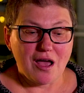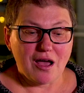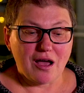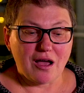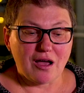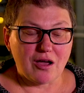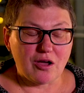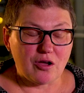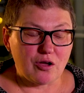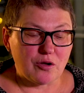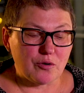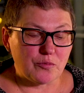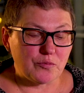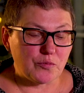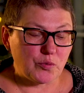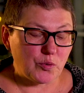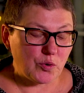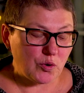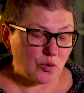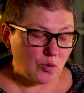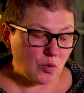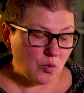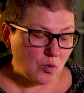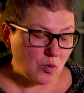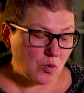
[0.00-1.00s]

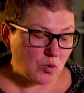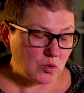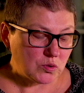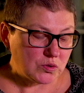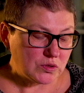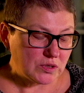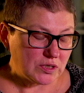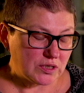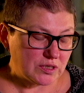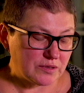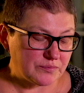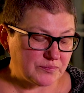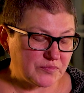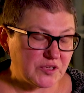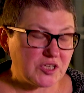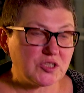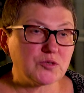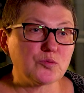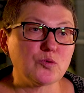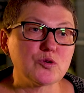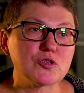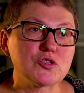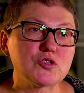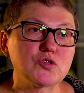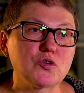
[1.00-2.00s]
It
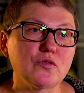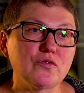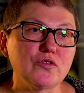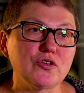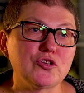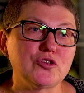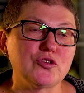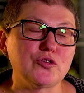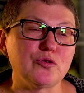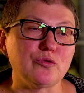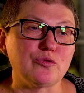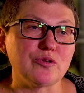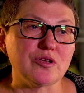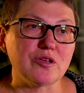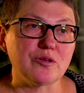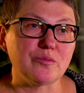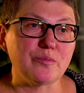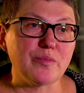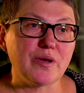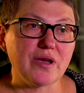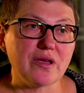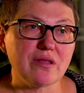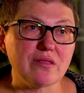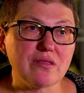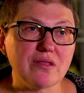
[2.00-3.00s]
was Soviet Union
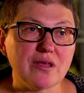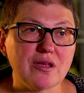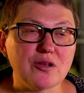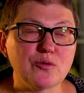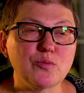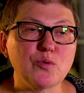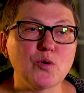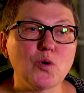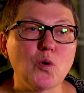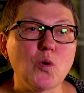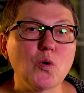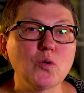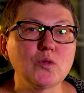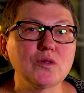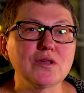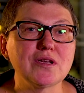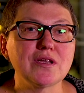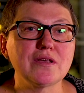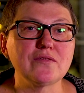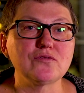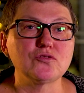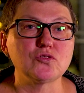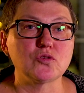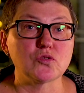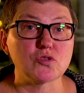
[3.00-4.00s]
back then, we all
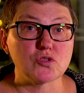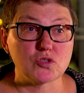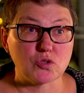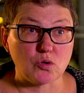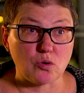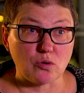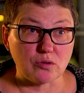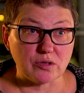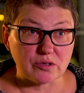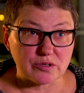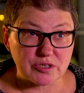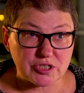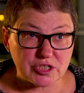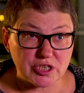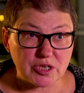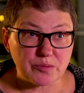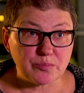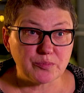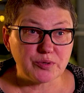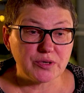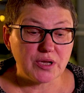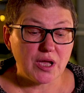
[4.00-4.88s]
lived on scholarship